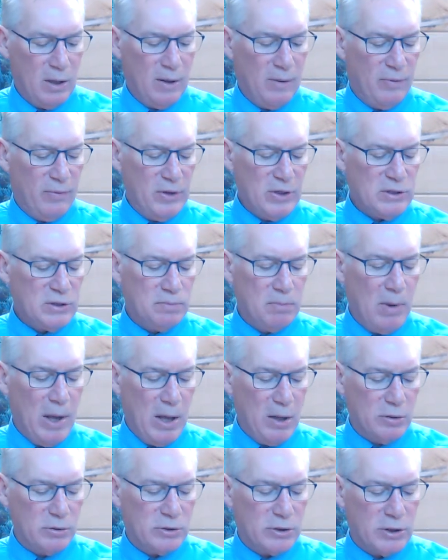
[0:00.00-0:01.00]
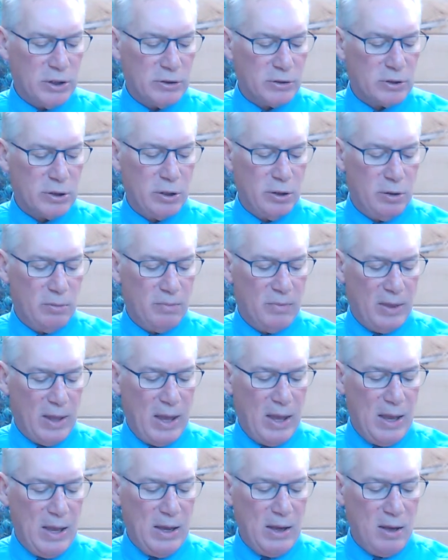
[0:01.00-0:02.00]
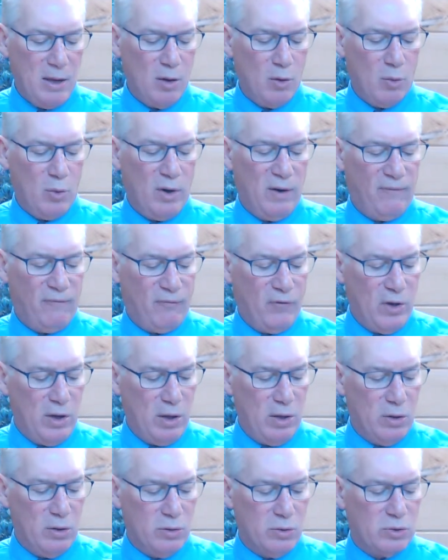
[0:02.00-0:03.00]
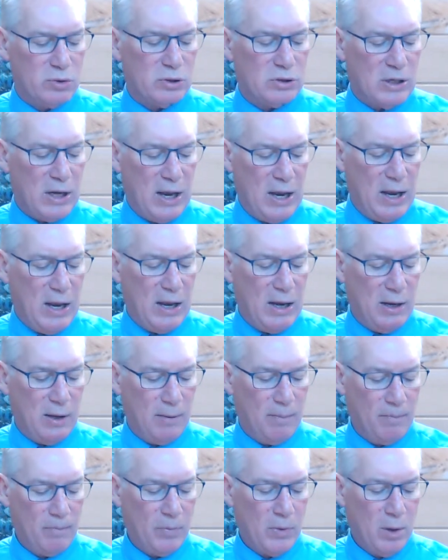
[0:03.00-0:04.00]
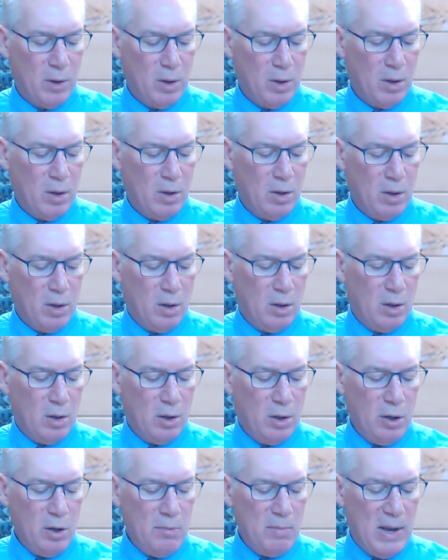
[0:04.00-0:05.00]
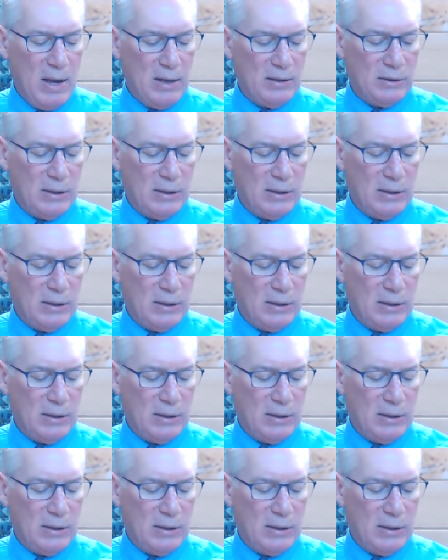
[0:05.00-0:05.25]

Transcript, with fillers: This Moses, whom they refused, saying, Who made